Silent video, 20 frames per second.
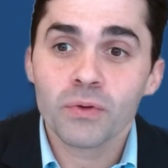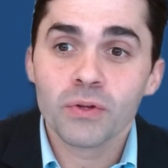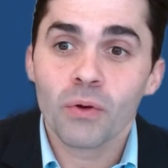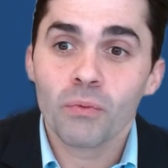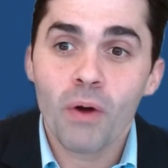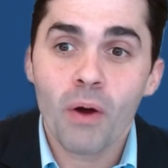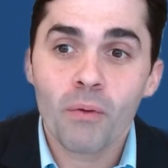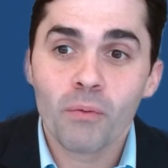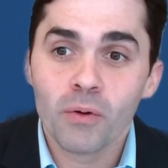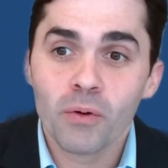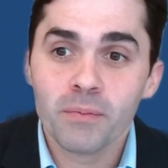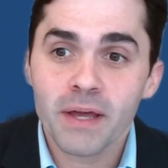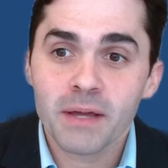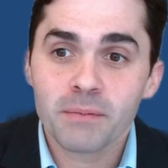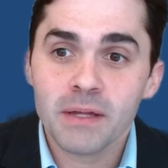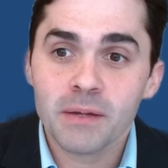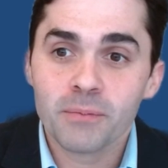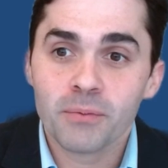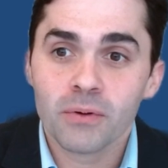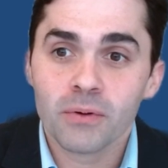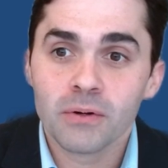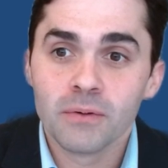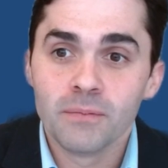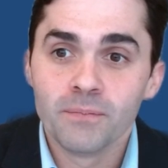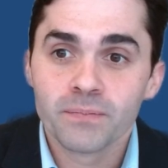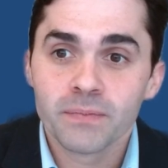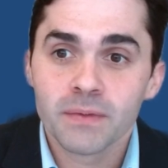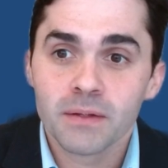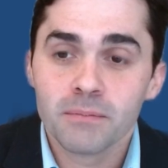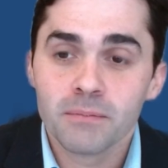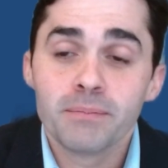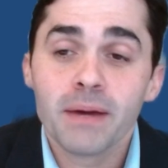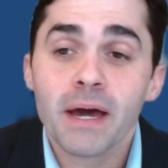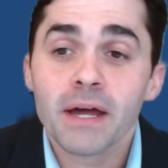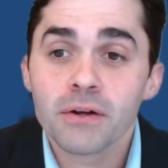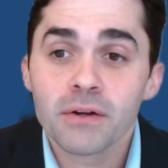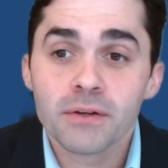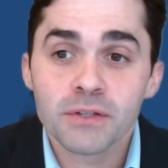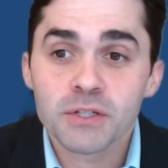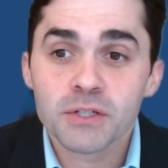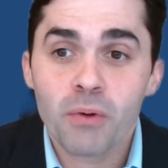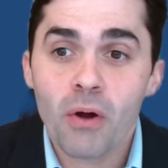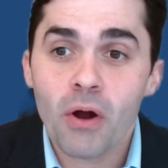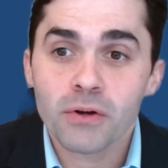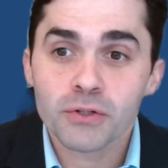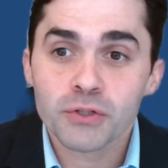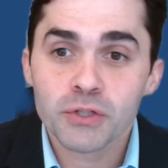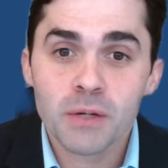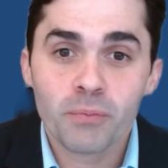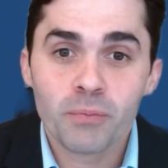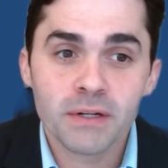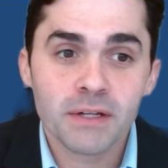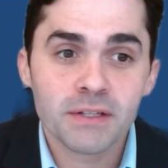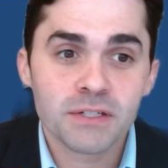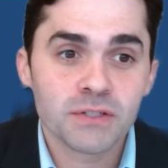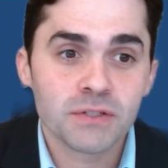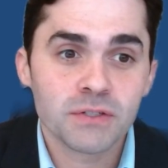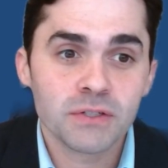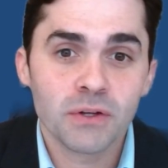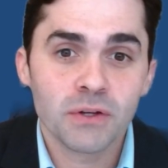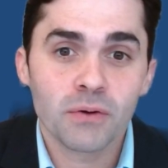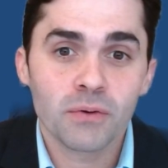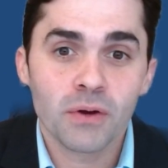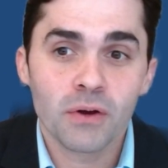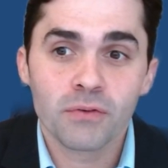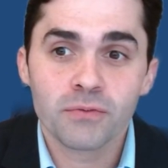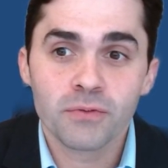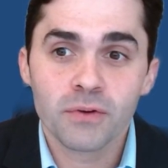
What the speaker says: you know, what will make people better in this partnership when it's, you know,